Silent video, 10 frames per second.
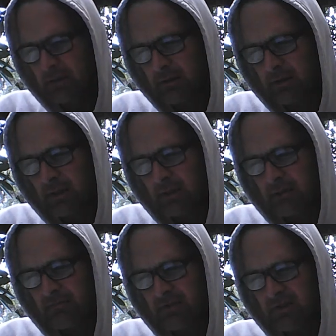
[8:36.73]

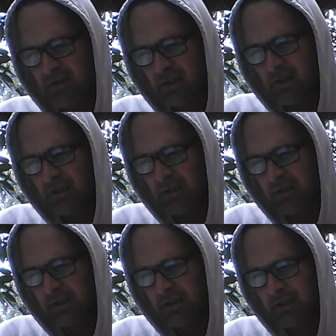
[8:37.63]
Give to
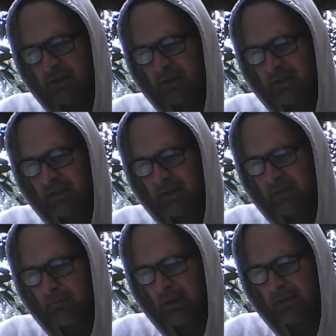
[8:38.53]
share.
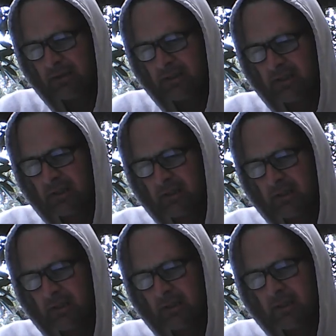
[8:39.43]
Balance.
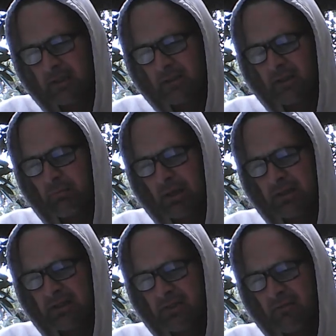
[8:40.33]
The
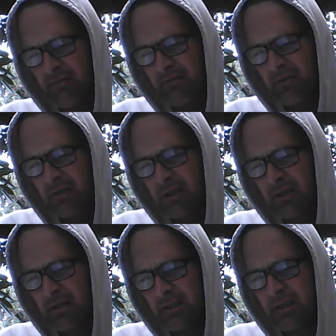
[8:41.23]
balance of effort,
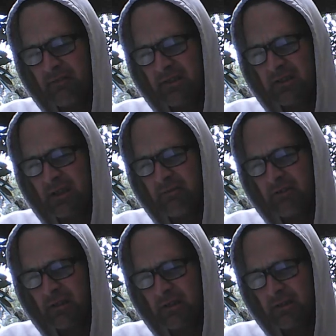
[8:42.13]
even
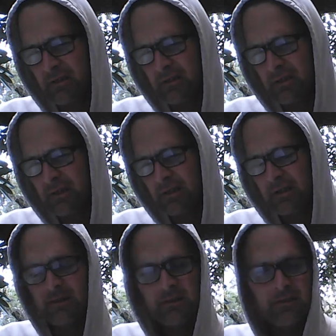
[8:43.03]
Steven.
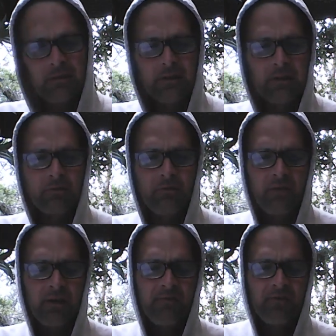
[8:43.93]
Well,
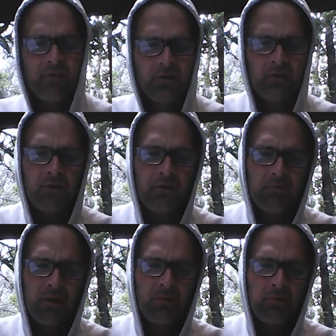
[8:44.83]
very few
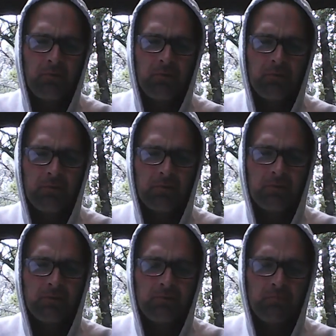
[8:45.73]
people
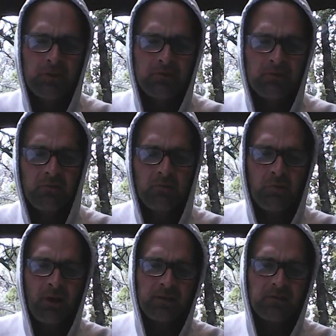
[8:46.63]
or spirits and human
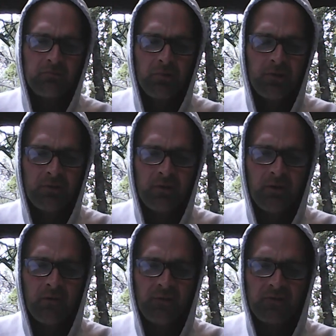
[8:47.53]
bodies on planet
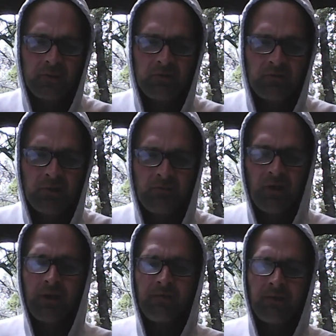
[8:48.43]
Earth, it seems to me, have
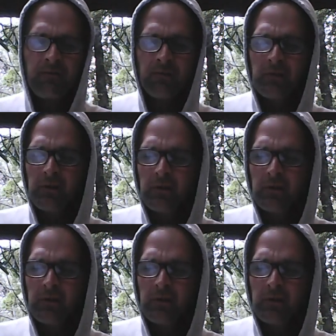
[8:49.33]
ever even